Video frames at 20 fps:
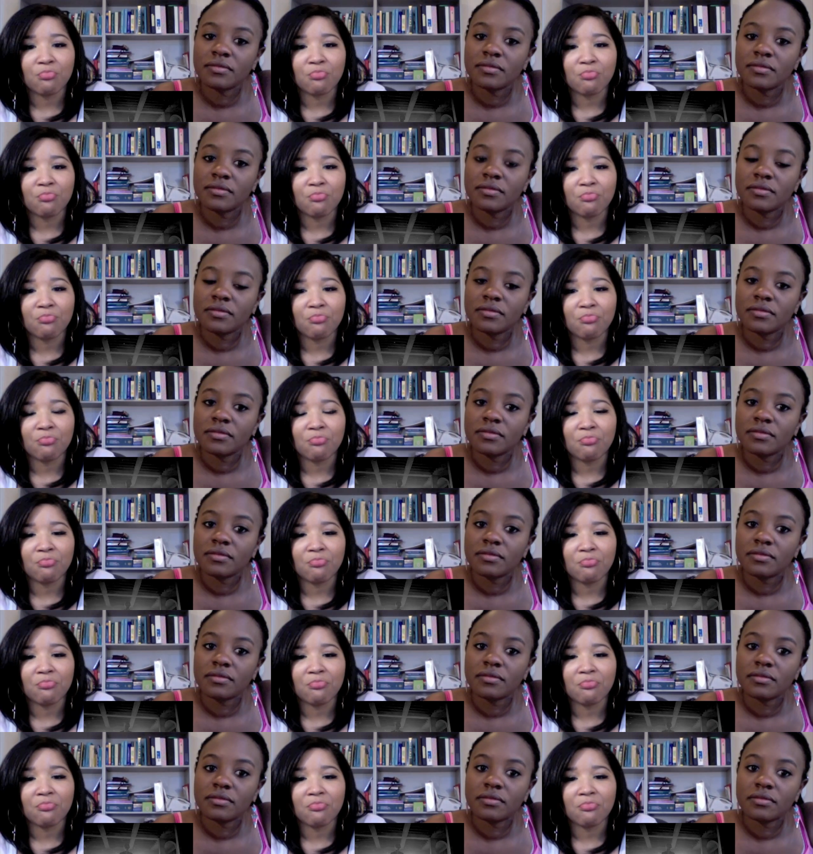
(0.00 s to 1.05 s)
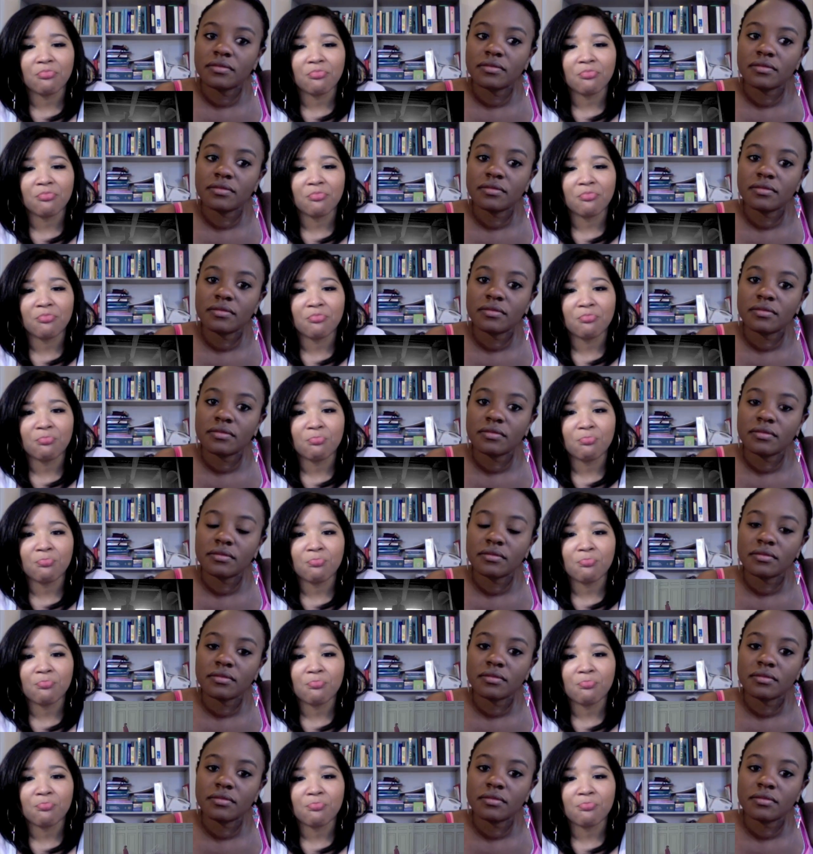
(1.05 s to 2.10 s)

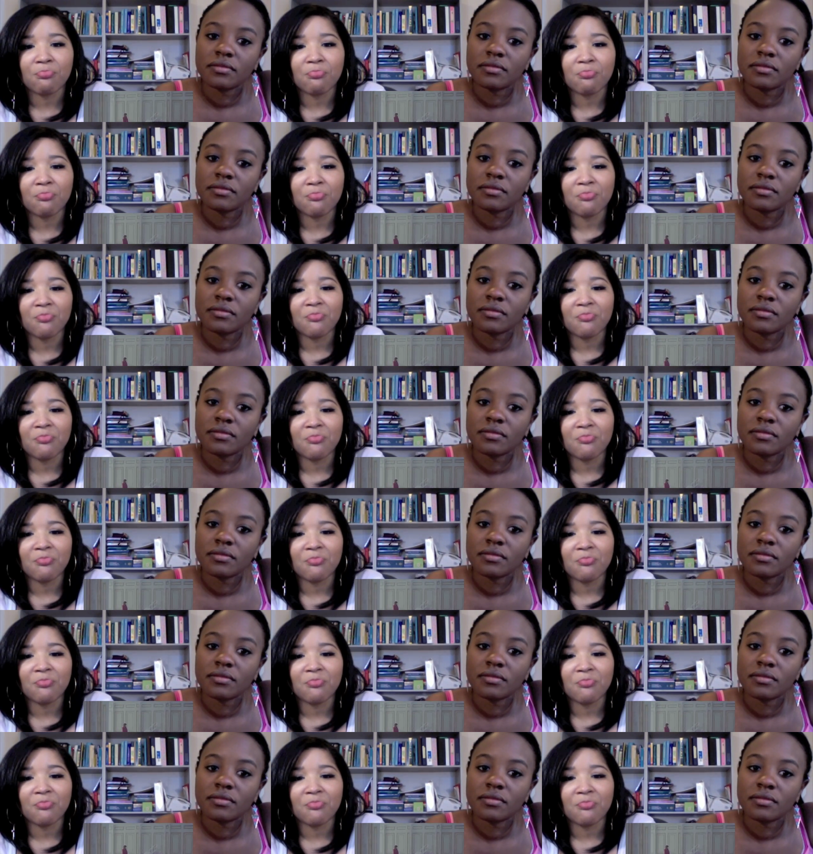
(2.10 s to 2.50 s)
(no one is talking)